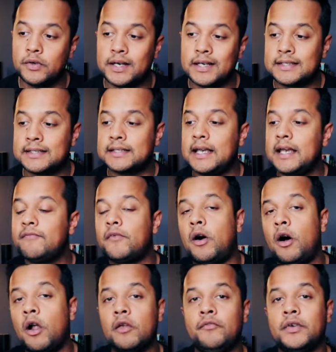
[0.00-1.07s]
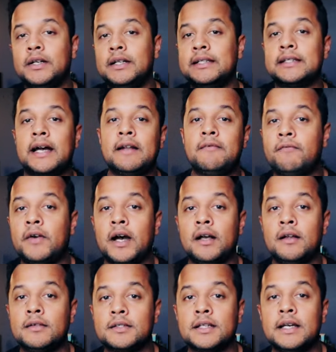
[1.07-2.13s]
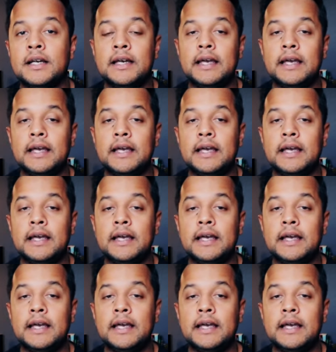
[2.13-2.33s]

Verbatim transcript: you can save all of your design files